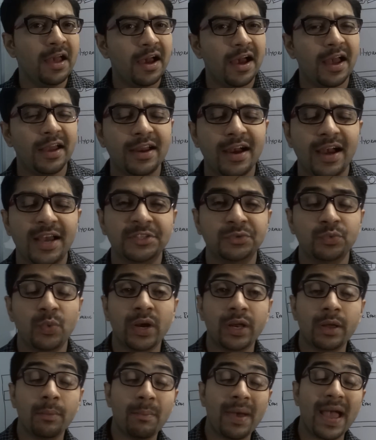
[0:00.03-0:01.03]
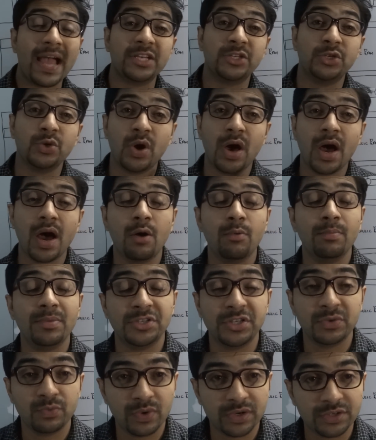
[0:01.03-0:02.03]
Hi guys, welcome back to How
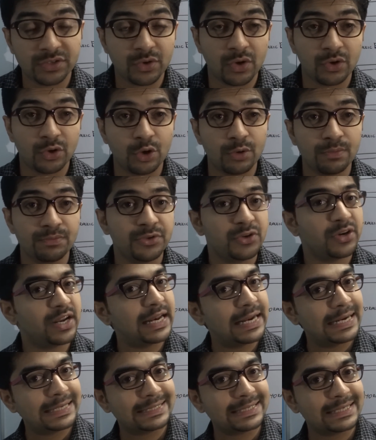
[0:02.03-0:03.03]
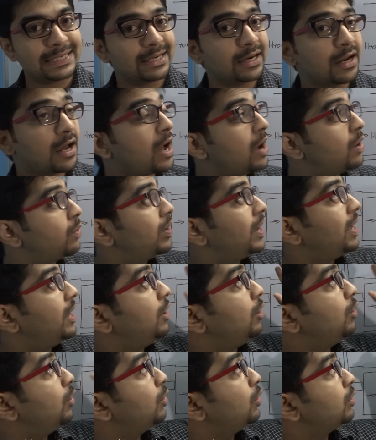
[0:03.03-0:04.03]
Machine Works dot com. Today let's learn how
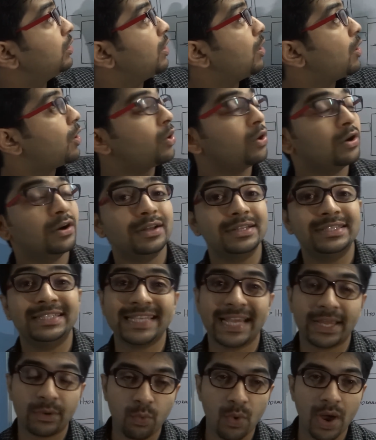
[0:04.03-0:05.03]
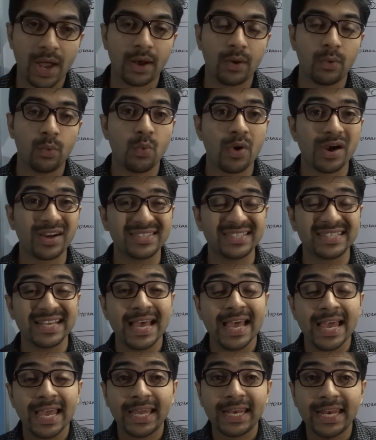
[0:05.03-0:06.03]
a load hold check valve
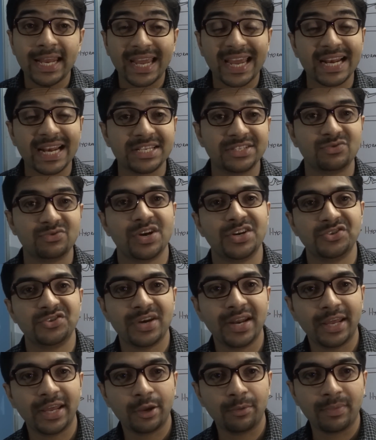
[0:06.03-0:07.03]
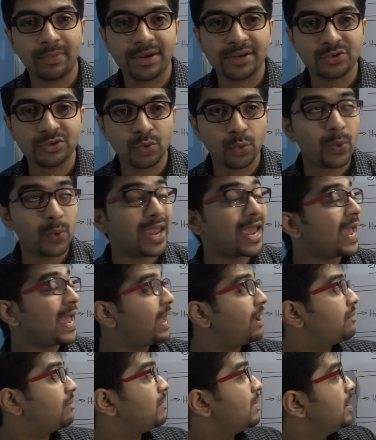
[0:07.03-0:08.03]
works in a construction equipment. So we
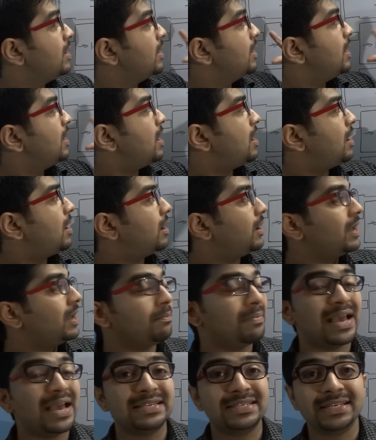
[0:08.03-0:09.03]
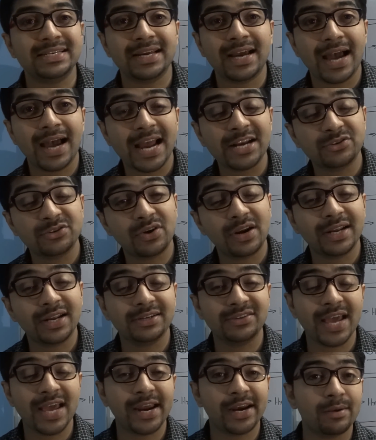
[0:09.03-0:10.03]
have uh, a basic
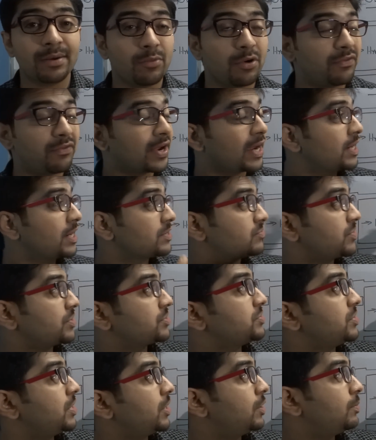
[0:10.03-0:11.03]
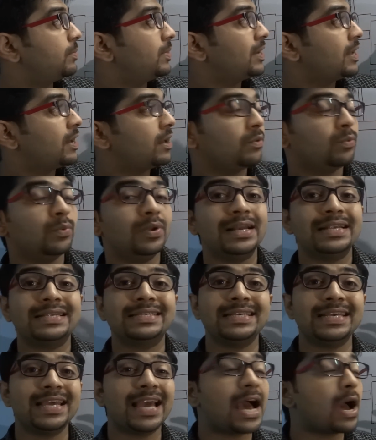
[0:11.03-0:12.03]
hydraulic diagram of a construction equipment and we'll
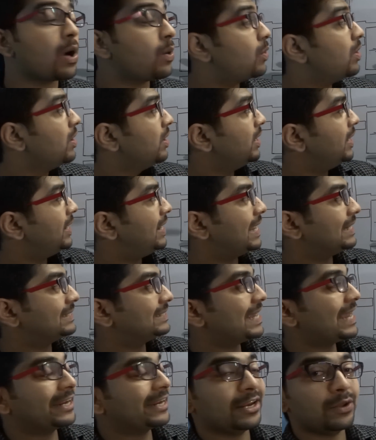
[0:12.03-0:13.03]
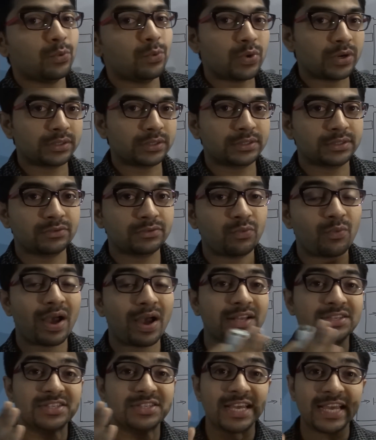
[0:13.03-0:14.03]
see how it exactly works.
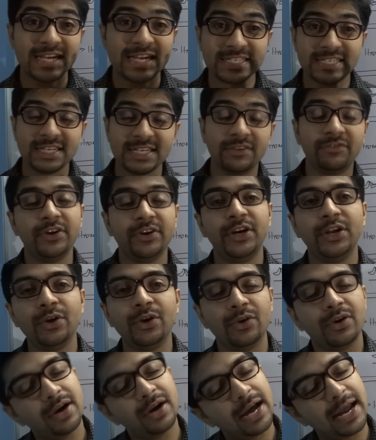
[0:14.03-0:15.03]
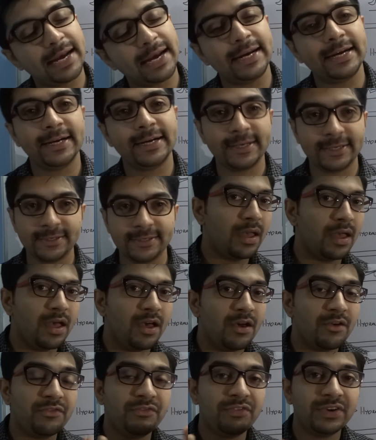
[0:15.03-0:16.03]
Watch the entire video and learn it.
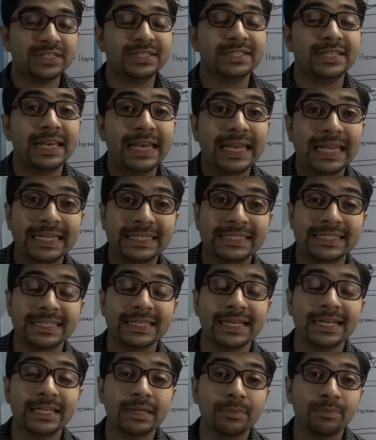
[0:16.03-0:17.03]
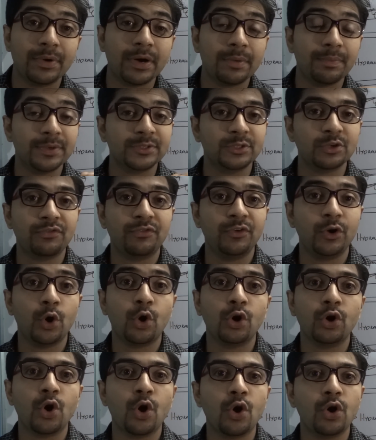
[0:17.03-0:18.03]
First, let's learn the purpose of
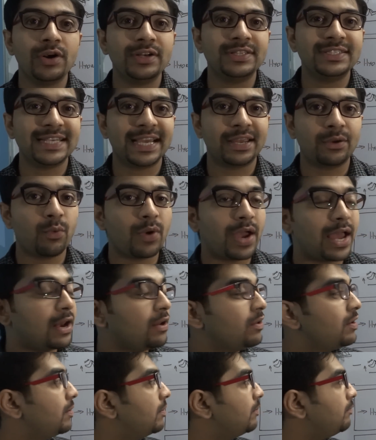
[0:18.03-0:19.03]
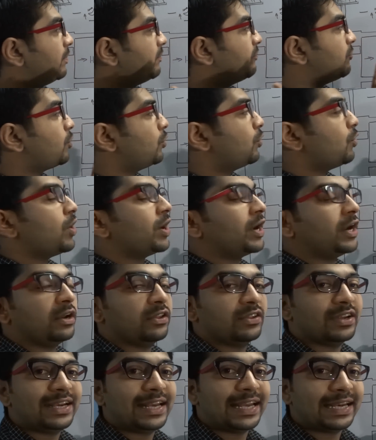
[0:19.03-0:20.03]
load hold check valve before going
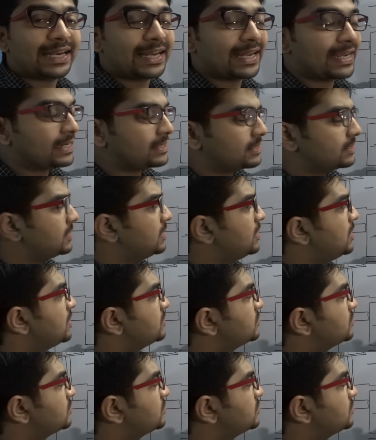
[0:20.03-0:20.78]
into the technicals.